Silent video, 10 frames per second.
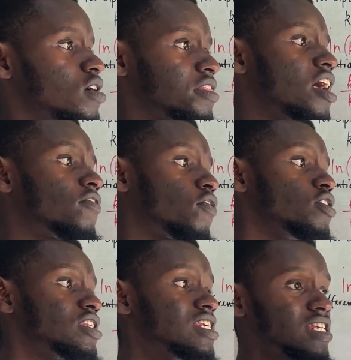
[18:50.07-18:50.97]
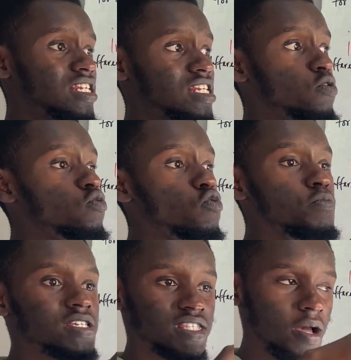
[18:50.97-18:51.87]
Therefore, the unit will
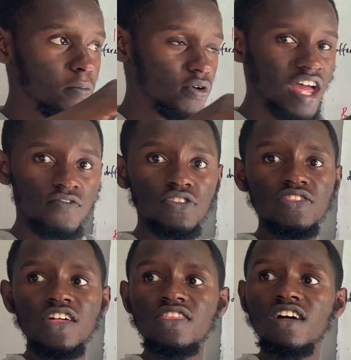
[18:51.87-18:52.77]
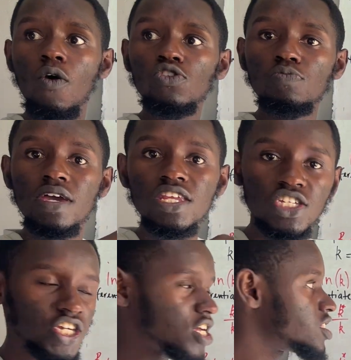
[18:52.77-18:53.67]
be stable. Therefore, there won't be any
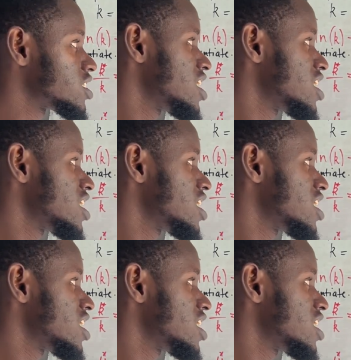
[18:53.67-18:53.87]
change.